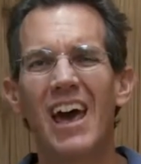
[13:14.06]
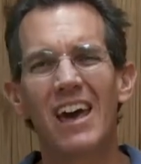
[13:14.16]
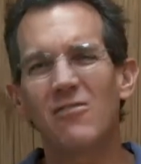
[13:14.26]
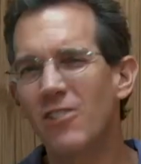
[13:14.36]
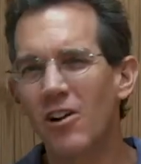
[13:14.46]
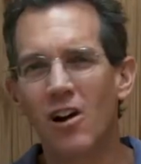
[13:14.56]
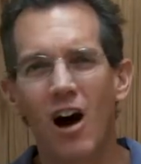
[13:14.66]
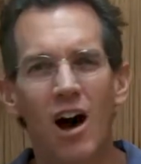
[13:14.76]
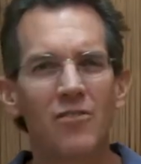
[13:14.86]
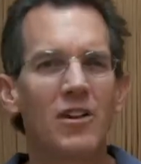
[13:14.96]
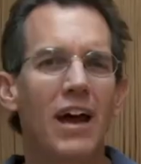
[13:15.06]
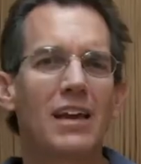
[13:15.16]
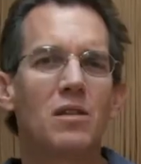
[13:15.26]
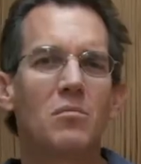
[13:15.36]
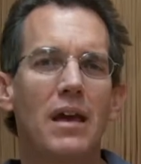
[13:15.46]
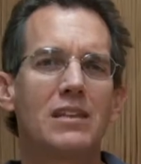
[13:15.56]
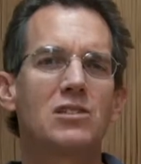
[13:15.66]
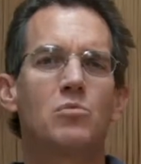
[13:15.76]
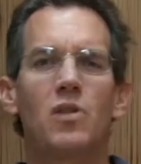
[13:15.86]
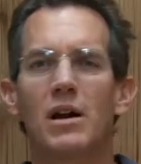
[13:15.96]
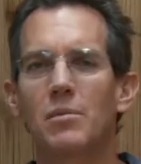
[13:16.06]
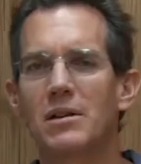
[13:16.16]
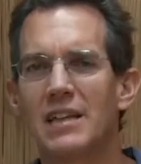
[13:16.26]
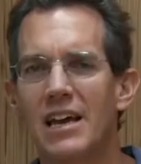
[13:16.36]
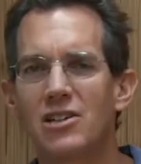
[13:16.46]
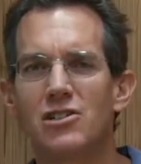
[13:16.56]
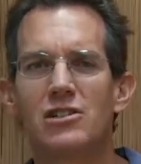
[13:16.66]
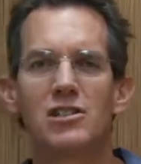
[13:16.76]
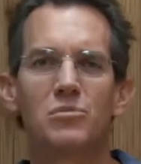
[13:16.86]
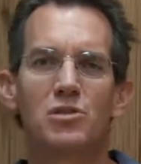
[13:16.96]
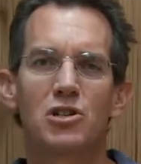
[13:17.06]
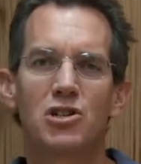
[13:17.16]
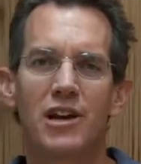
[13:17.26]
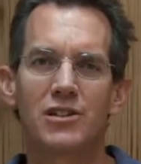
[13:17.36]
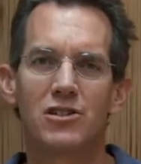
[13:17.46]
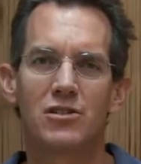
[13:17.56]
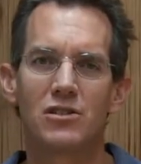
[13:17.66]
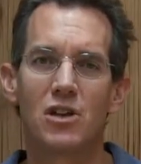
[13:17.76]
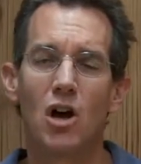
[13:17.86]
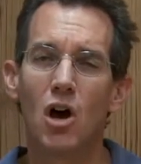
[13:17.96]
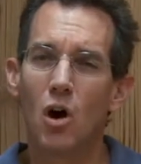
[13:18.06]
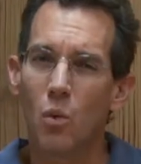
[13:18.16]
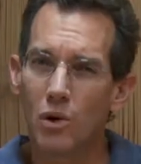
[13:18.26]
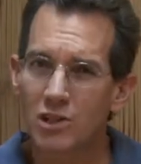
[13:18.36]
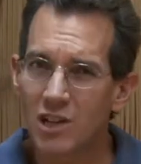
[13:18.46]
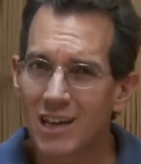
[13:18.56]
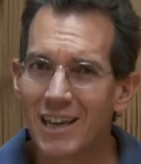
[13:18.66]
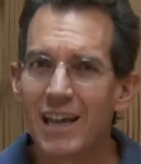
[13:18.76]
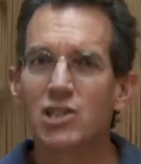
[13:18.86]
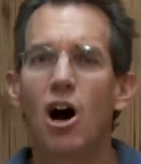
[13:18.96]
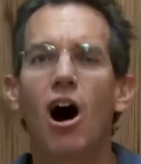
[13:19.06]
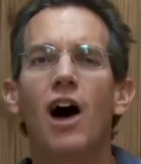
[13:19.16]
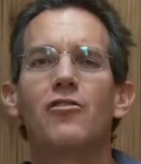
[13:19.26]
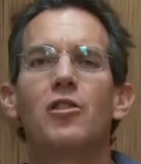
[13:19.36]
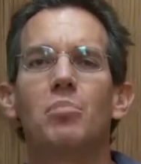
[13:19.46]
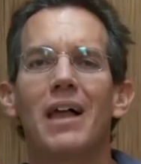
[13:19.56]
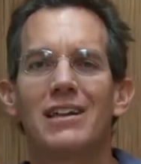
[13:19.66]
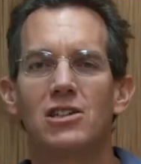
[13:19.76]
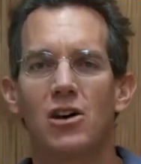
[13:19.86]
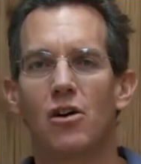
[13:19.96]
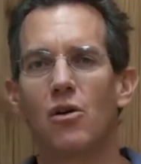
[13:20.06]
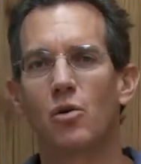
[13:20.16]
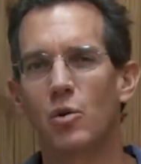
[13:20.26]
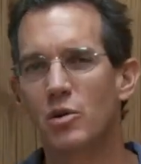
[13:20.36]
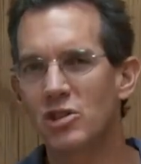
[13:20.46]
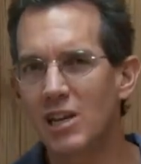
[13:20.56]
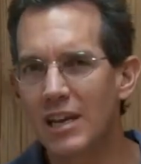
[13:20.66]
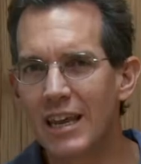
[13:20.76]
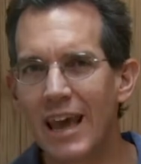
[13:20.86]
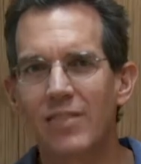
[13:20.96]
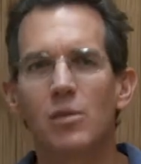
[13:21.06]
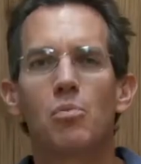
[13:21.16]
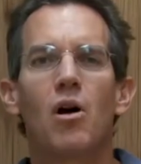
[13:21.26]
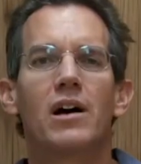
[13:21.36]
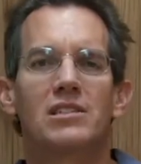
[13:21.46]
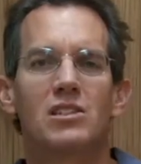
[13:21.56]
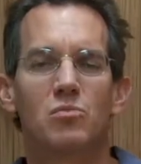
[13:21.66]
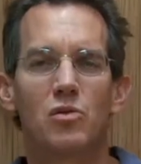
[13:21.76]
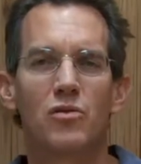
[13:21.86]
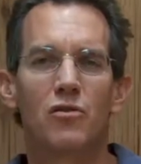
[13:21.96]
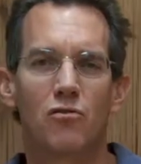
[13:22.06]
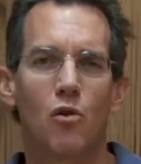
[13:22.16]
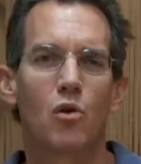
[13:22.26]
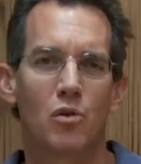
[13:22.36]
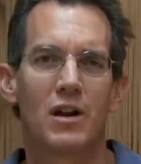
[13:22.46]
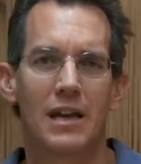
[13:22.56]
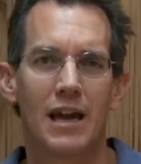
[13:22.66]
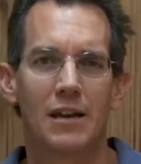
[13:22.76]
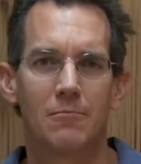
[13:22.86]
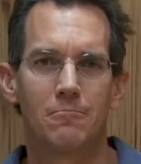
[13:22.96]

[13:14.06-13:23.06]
and very often I can make some recommendations, some suggestions, which can get you off of the plateau, or which can get the process moving forward again.